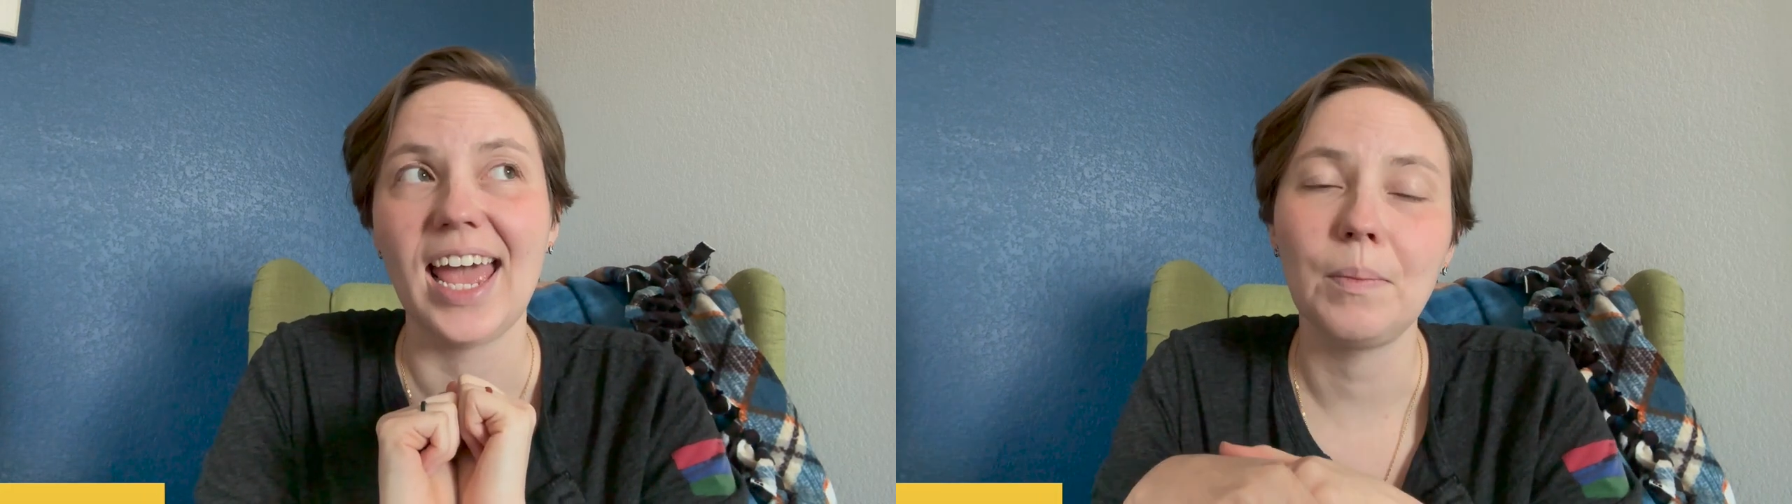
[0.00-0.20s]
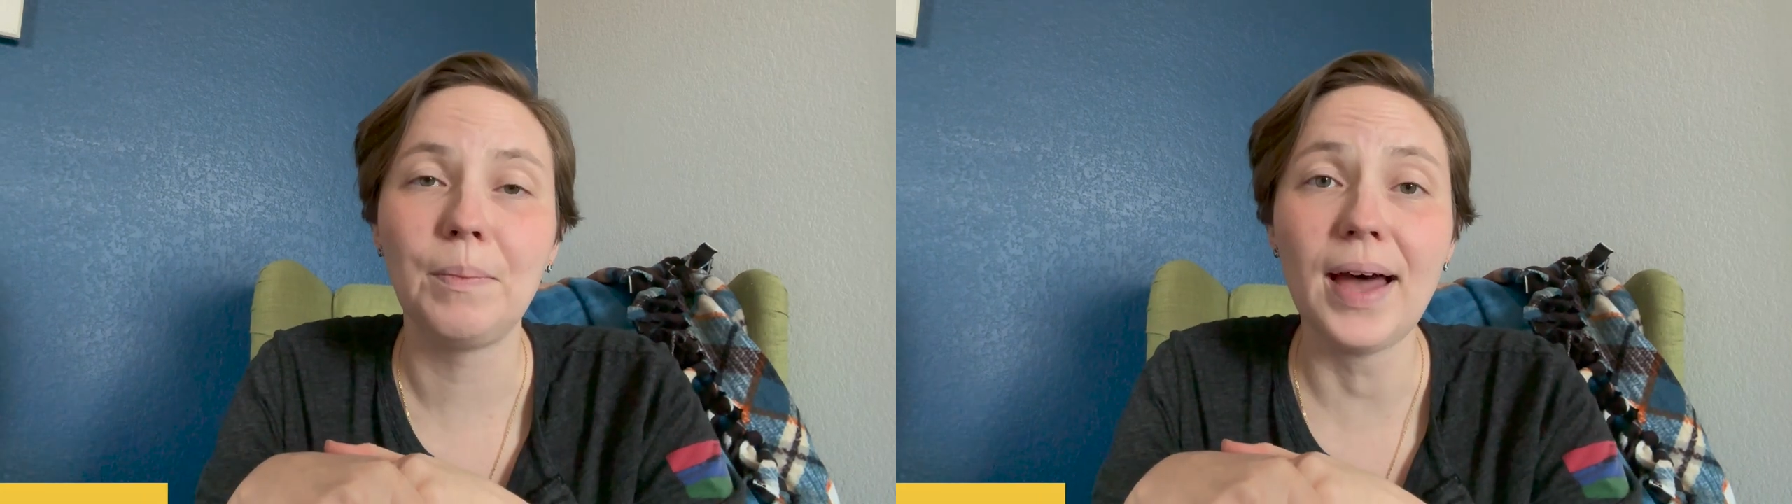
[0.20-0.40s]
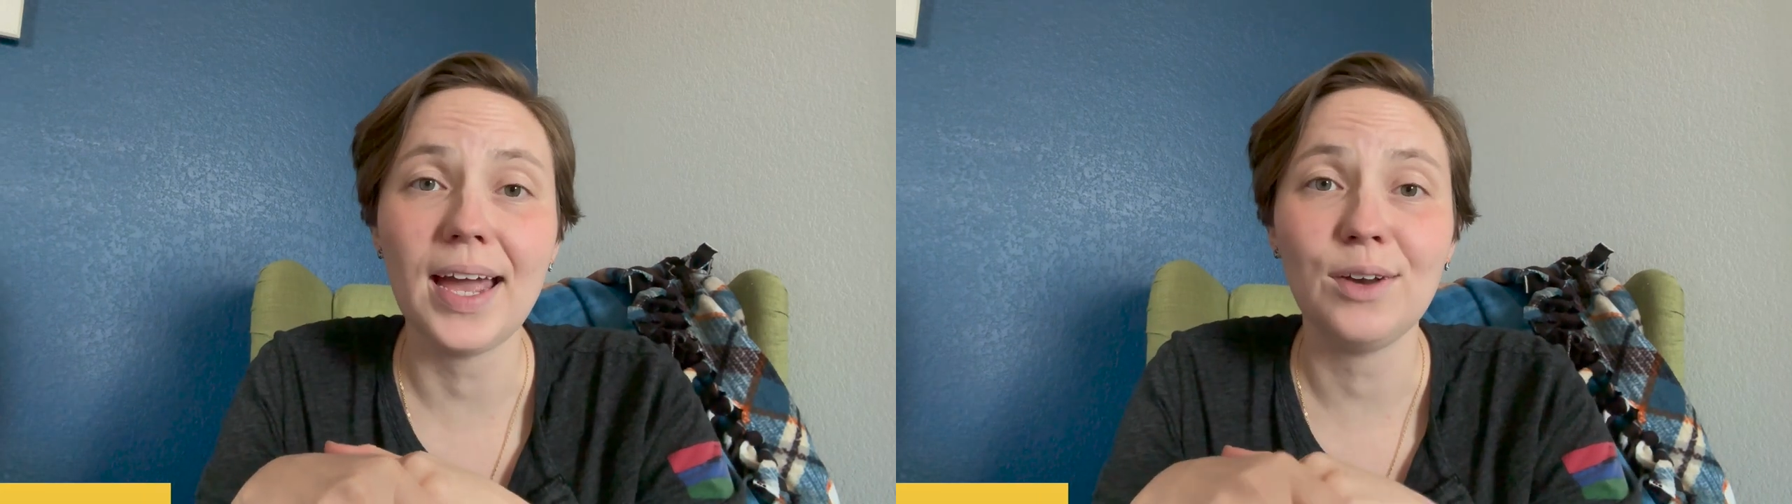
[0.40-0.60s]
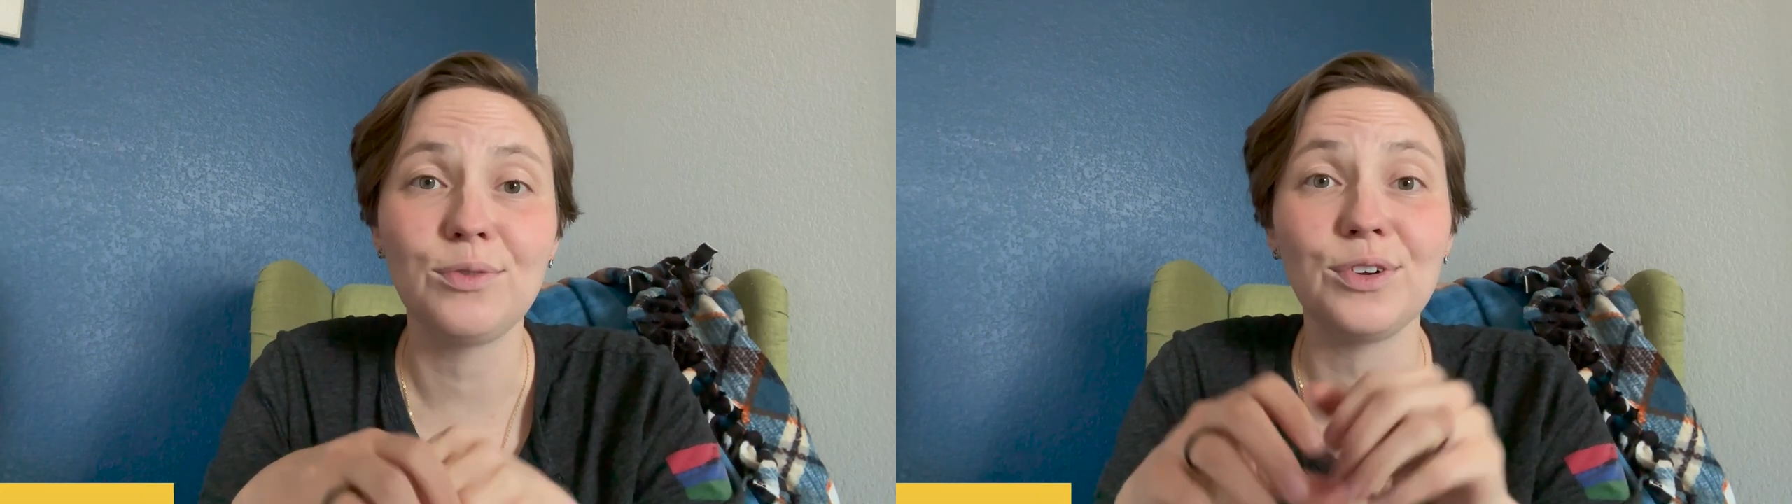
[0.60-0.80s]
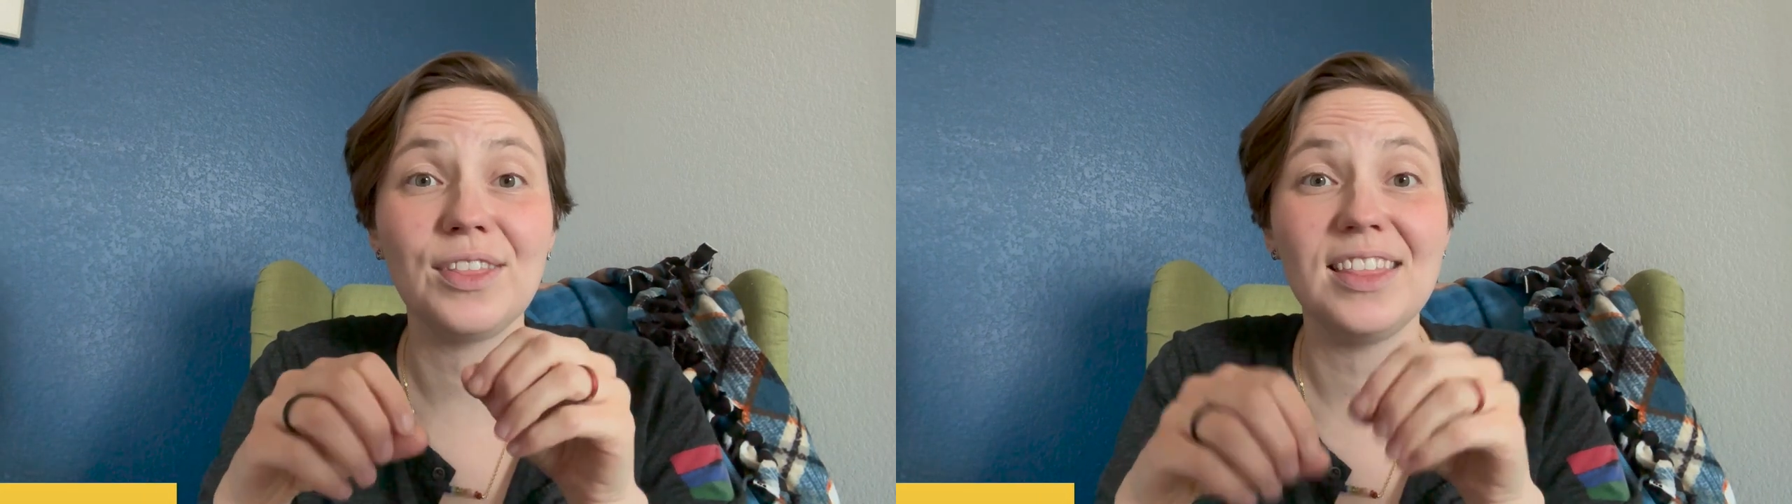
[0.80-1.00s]
But
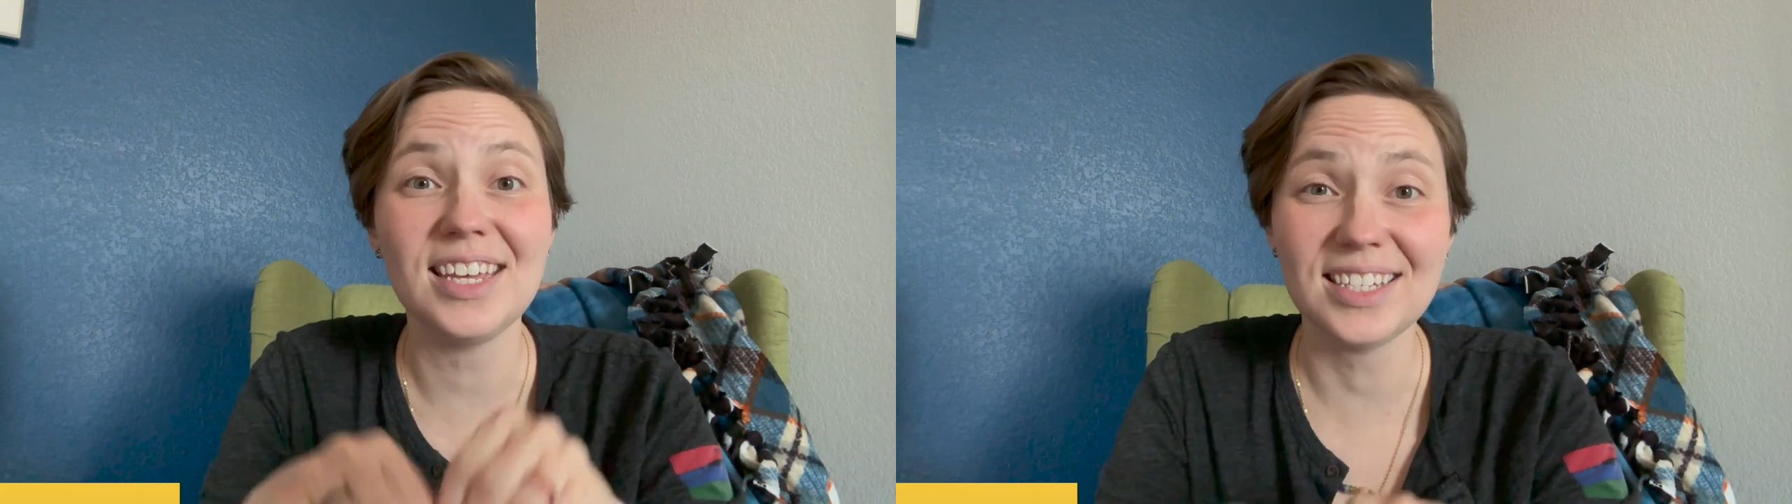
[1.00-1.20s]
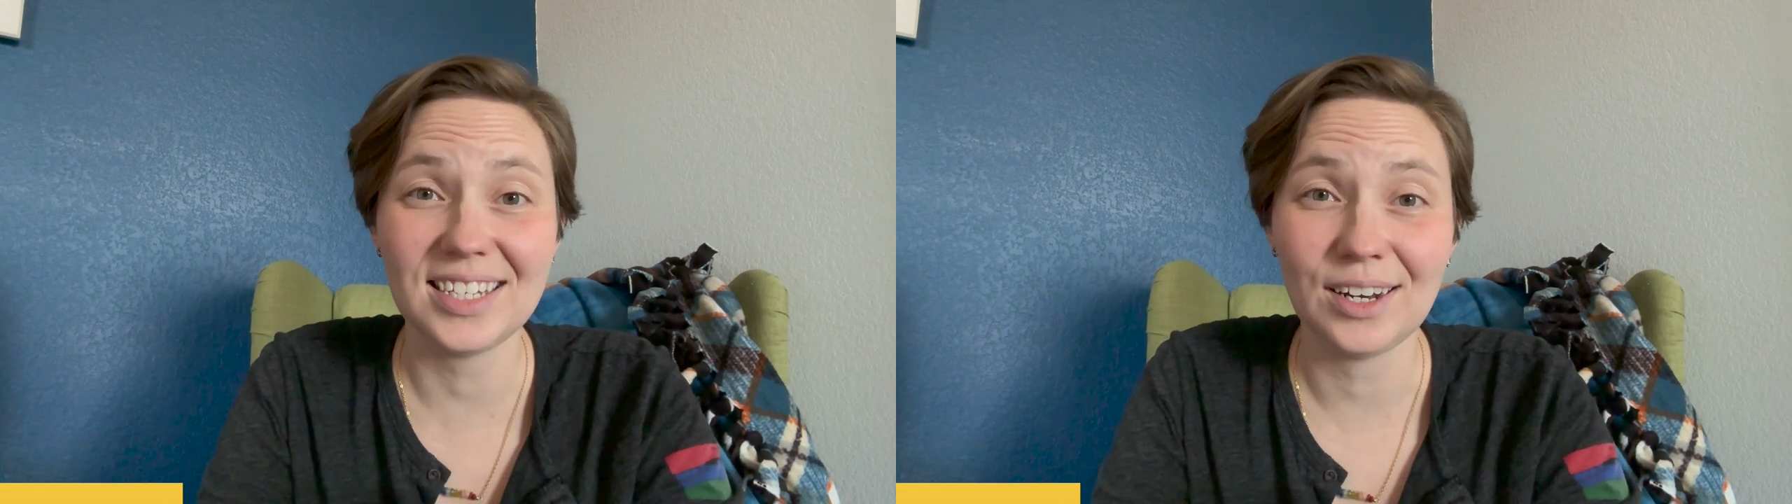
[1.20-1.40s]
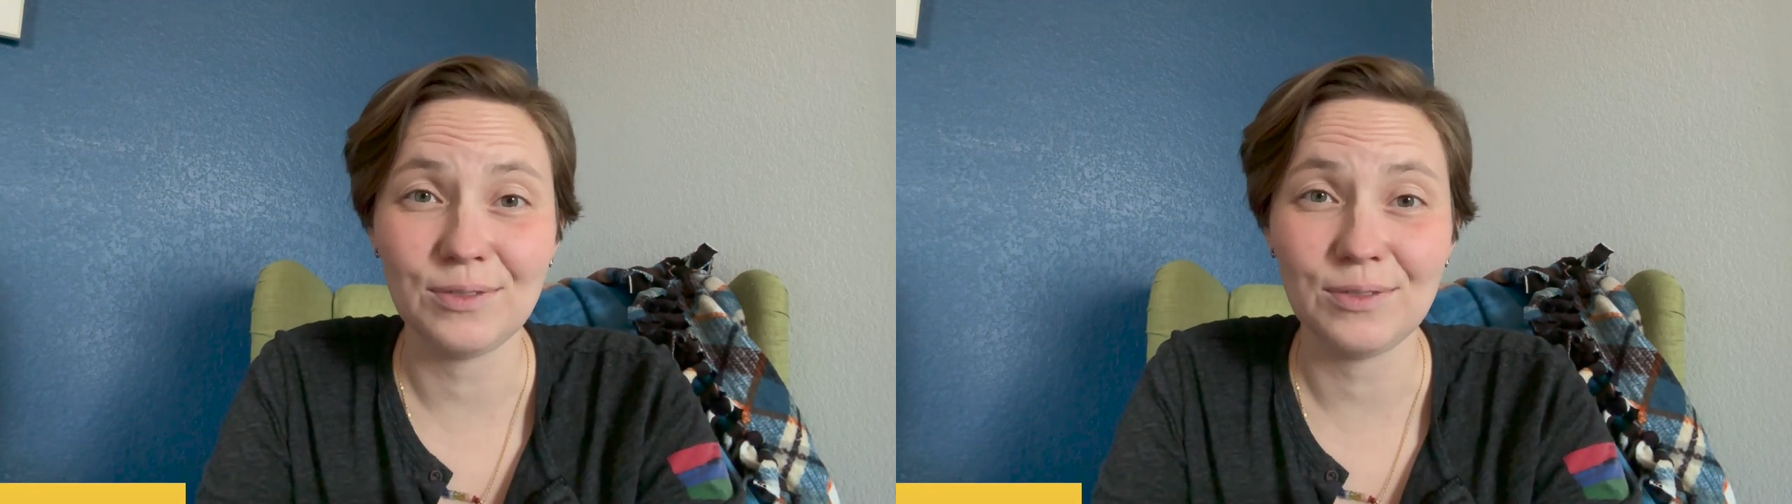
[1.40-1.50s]
for this year,